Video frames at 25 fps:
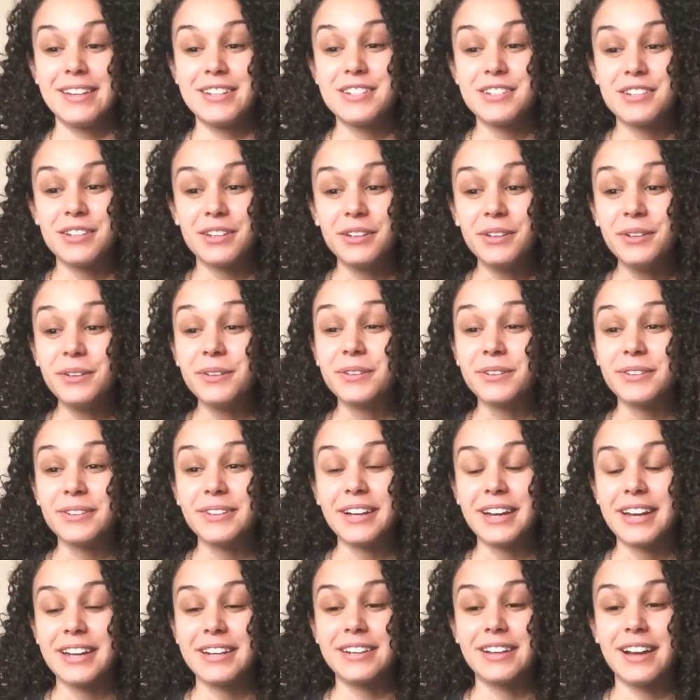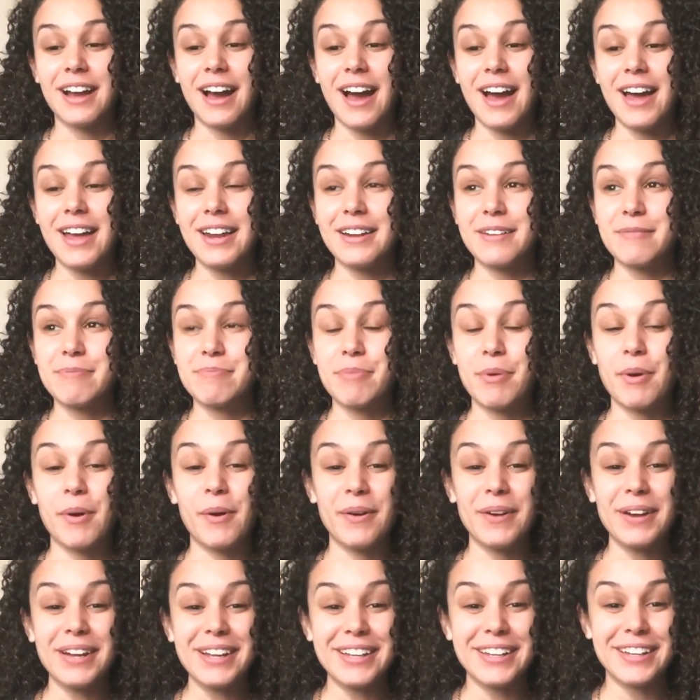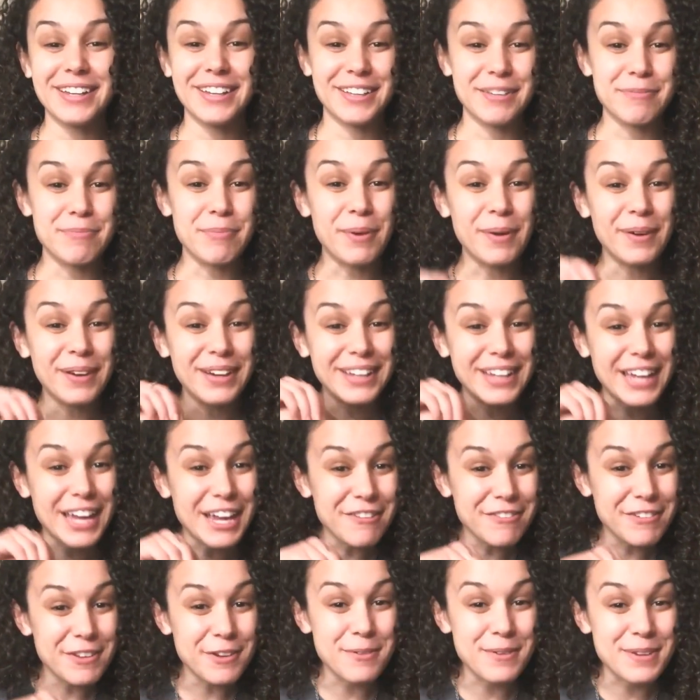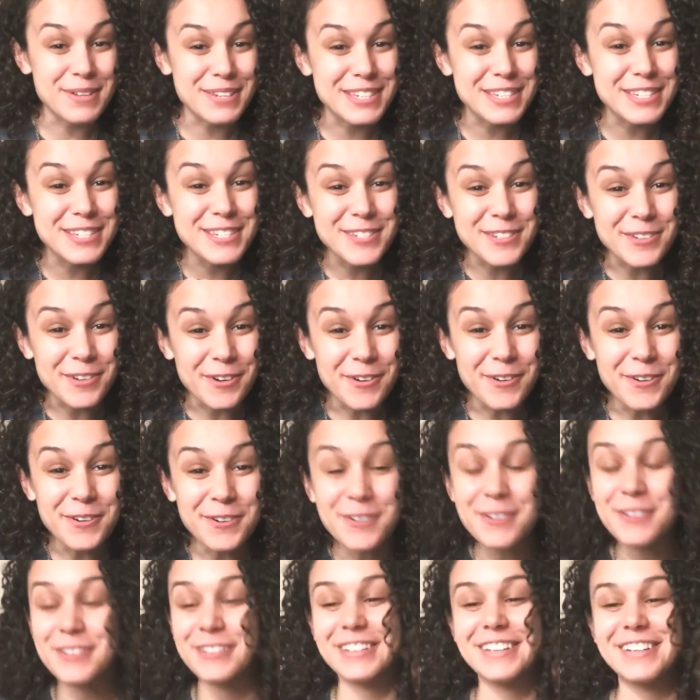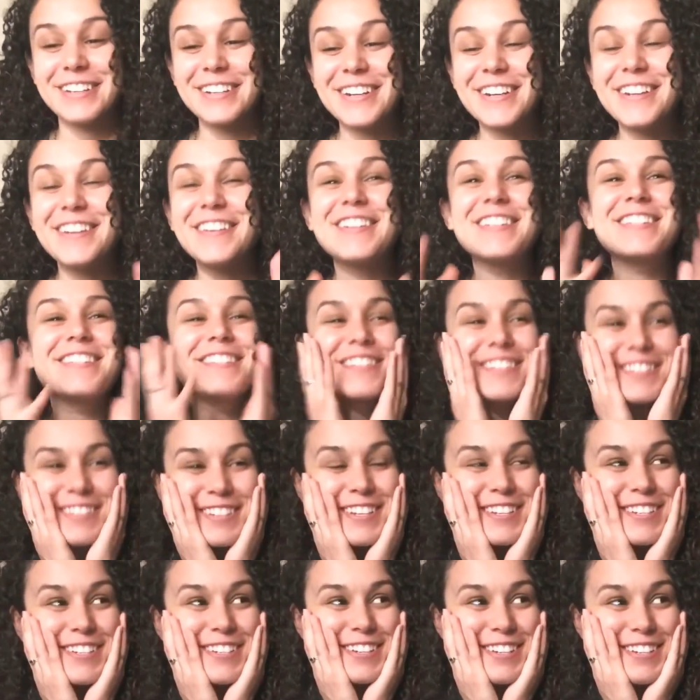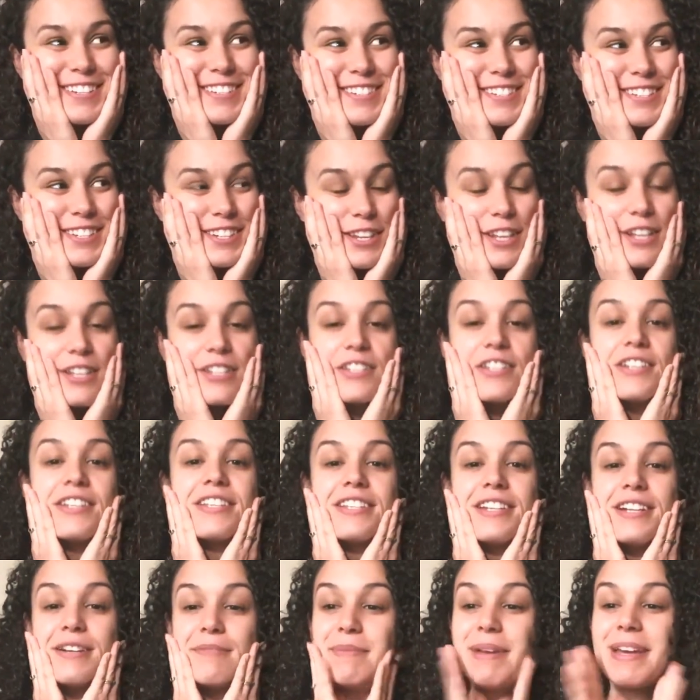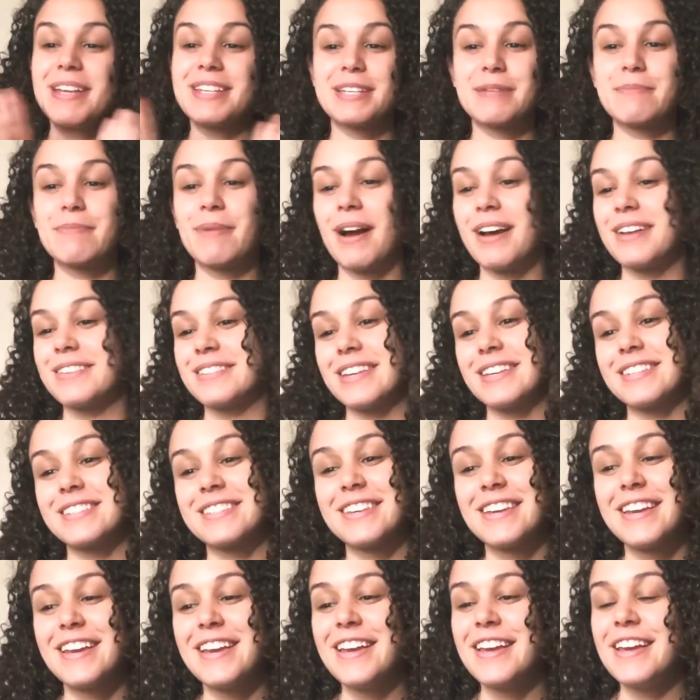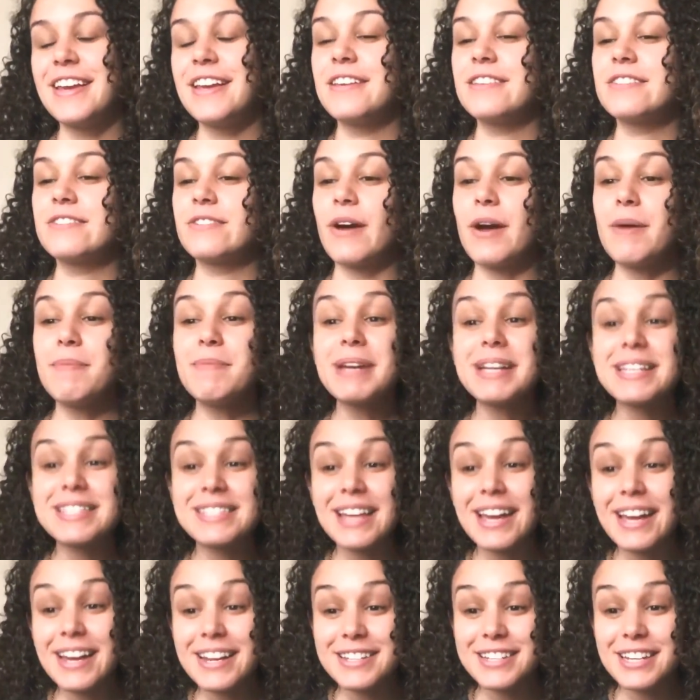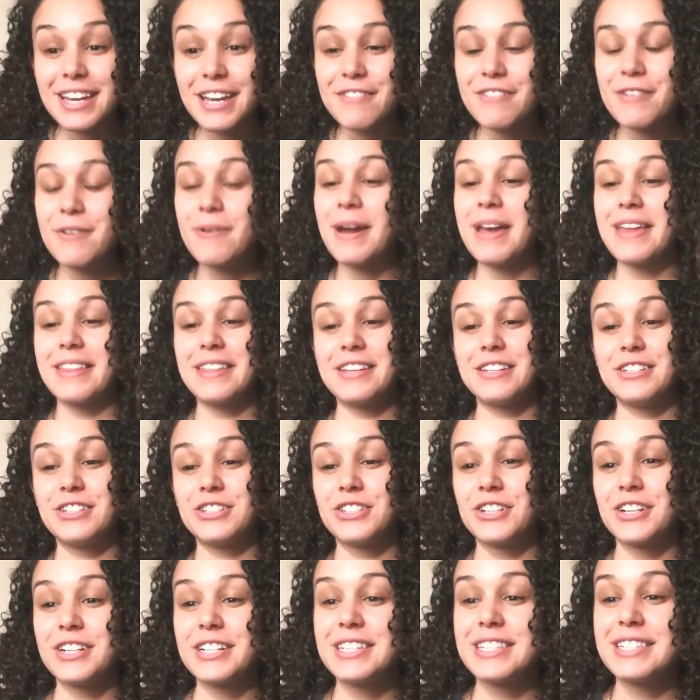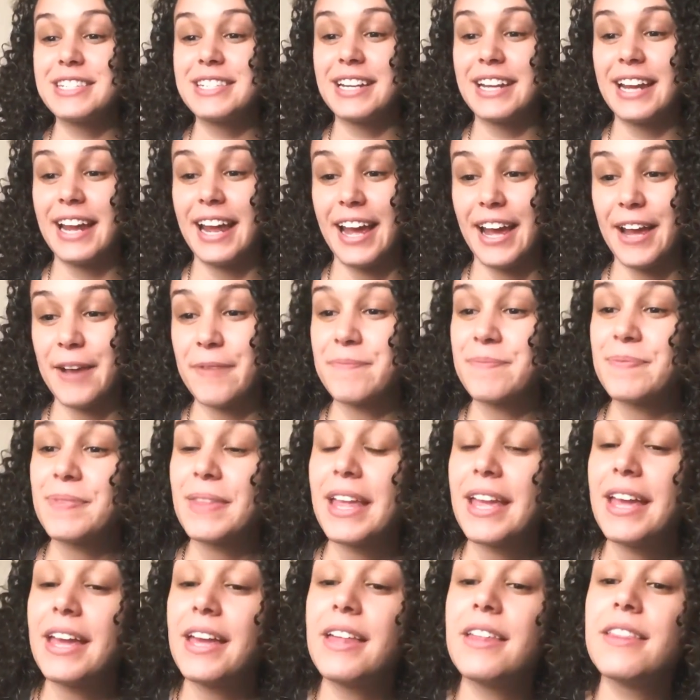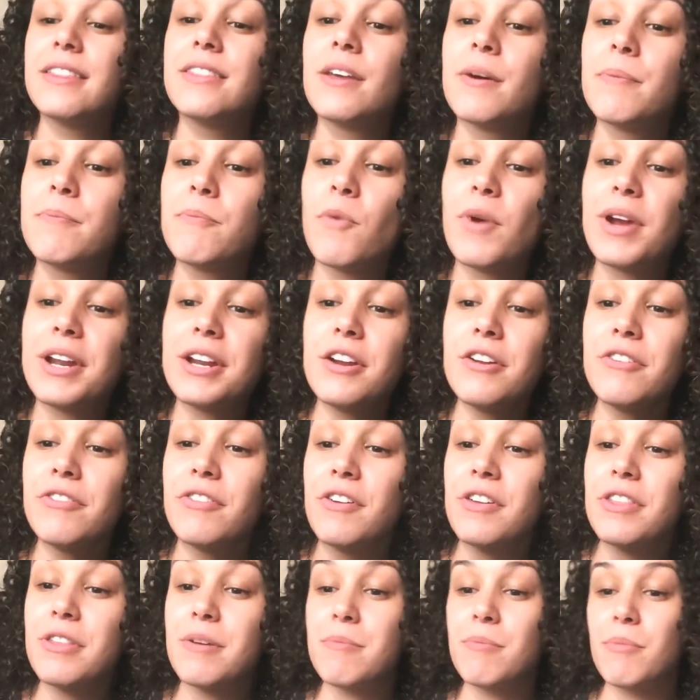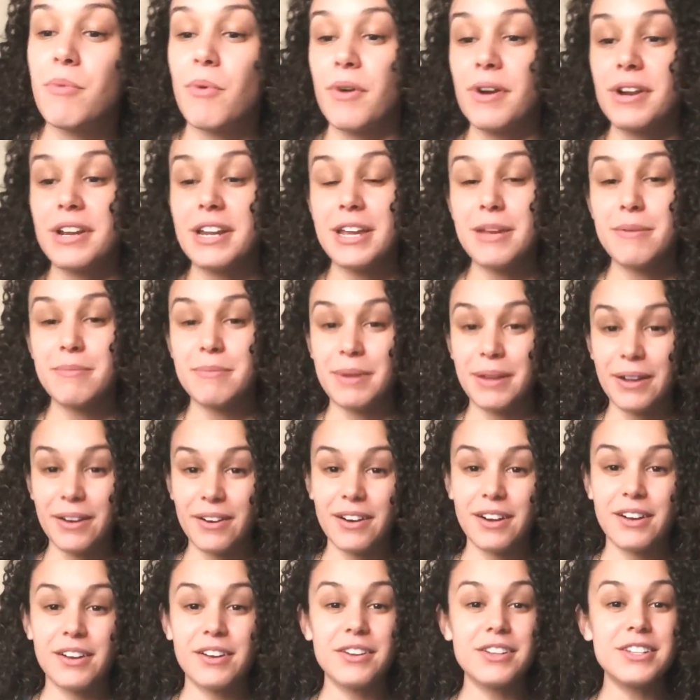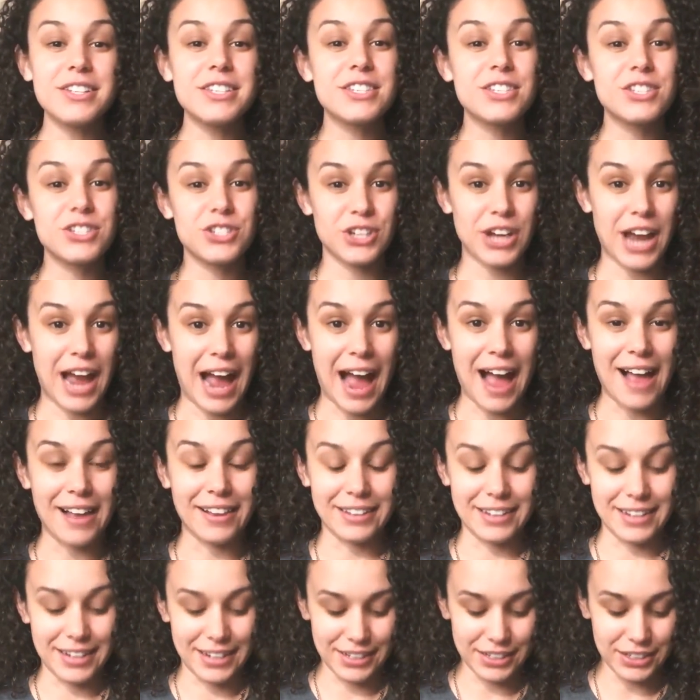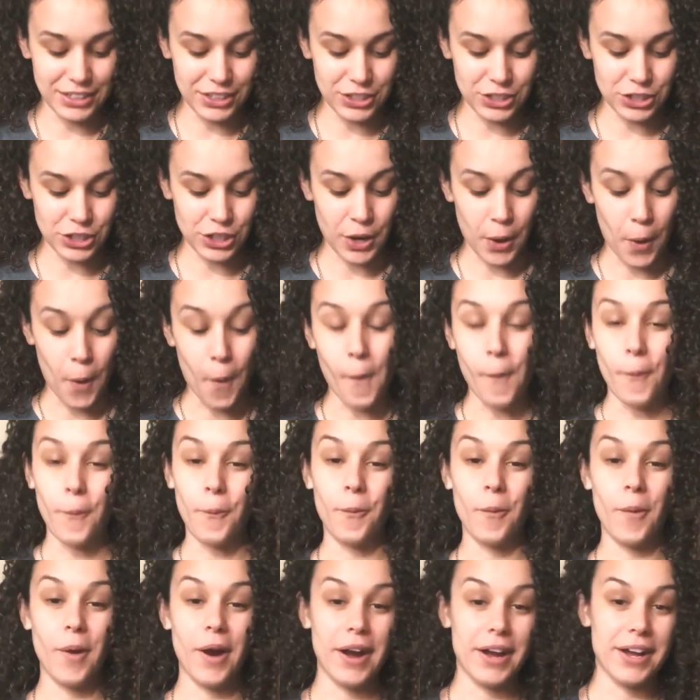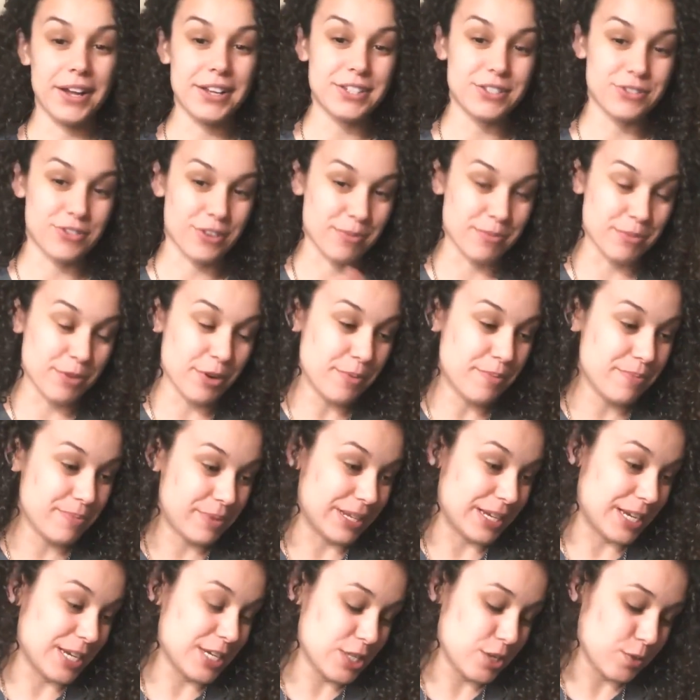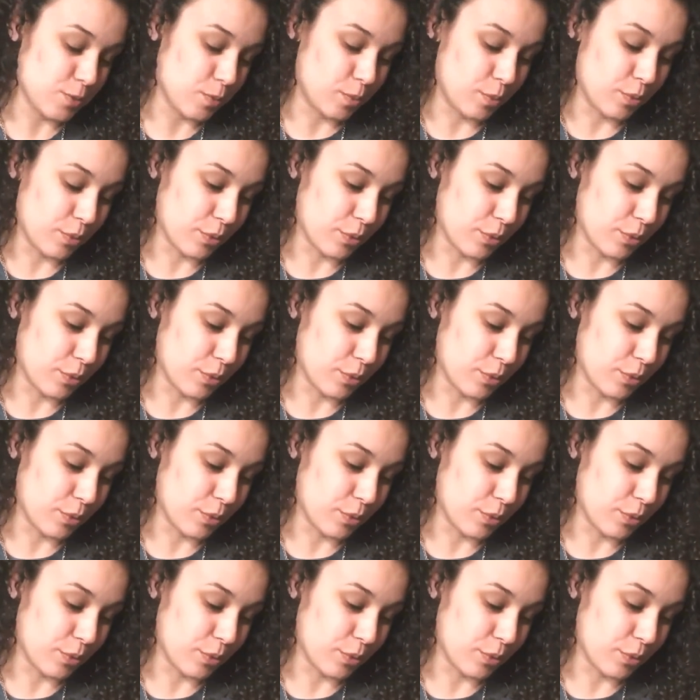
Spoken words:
too, and God gave you a soul. You know, it's just an amazing process. So I'm excited to give away these shirts today. The winner for the Morning Miracles Challenge was, drumroll please,